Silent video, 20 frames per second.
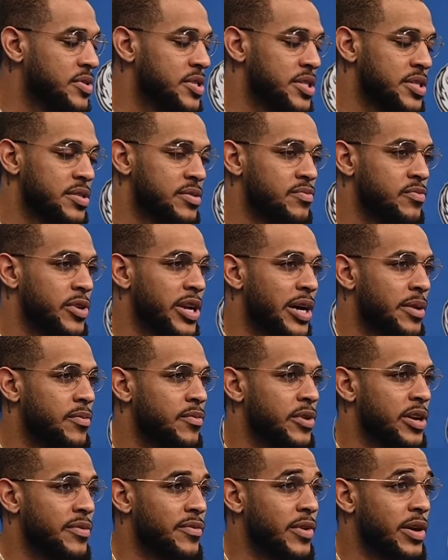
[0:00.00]
just
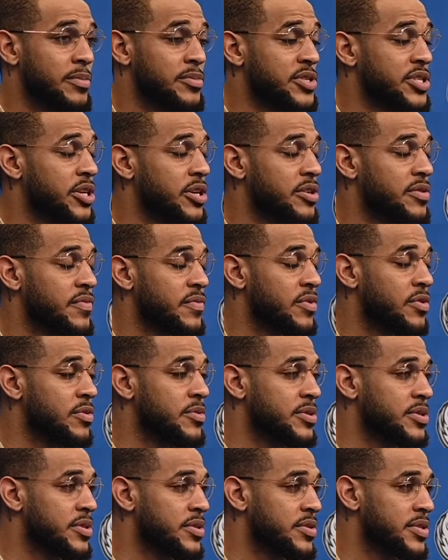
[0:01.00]
whenever I'm sharing the floor
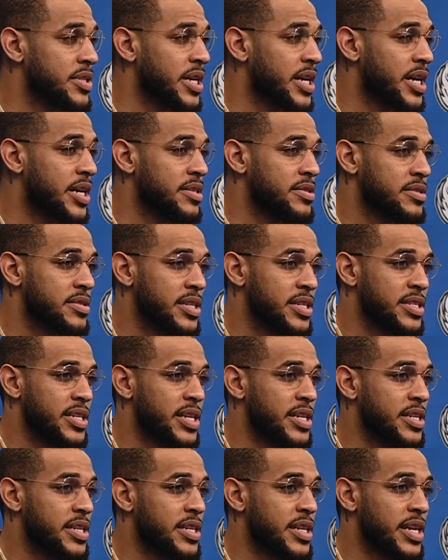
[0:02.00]
with those guys at the
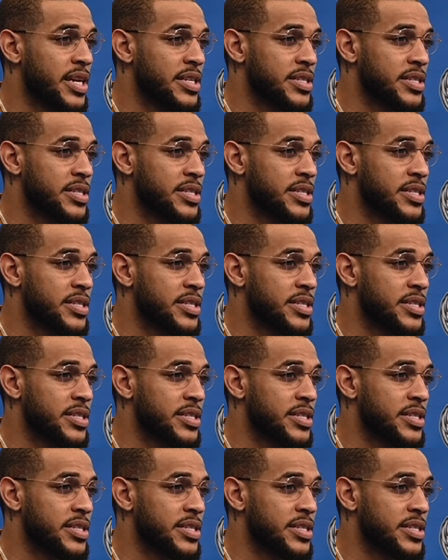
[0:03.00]
end of the day,